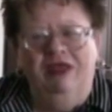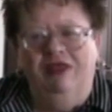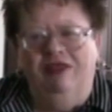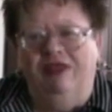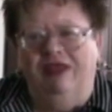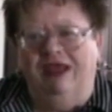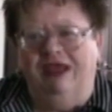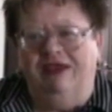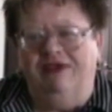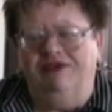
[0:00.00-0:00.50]

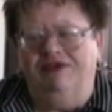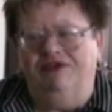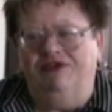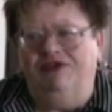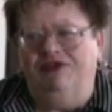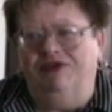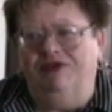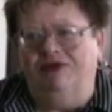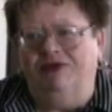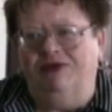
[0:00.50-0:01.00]
thanks
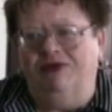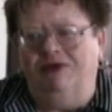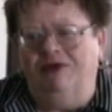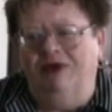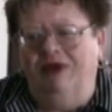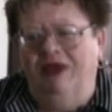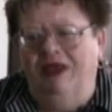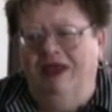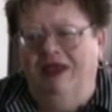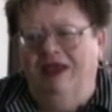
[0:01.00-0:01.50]
to
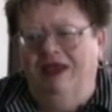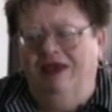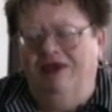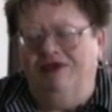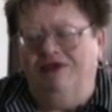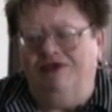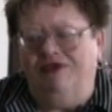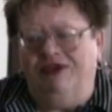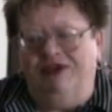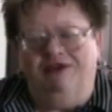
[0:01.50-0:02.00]

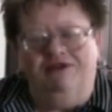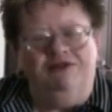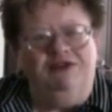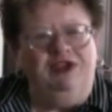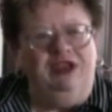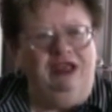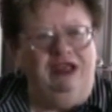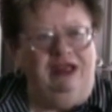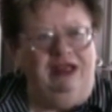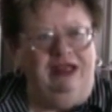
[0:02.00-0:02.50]
Steve
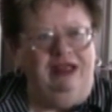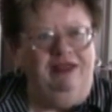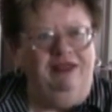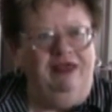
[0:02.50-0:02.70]
Kinney.